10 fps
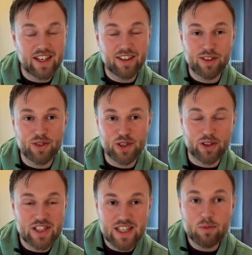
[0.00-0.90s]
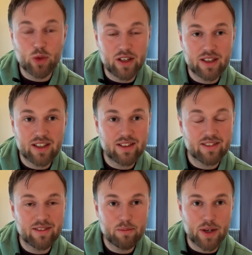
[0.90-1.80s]
into your teamwork
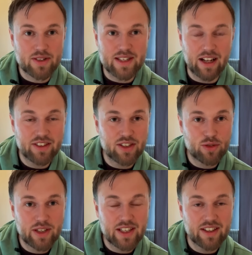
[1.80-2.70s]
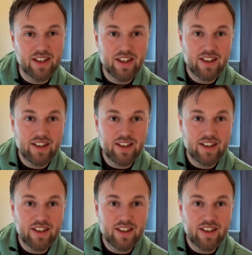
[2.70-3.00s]
personality tree.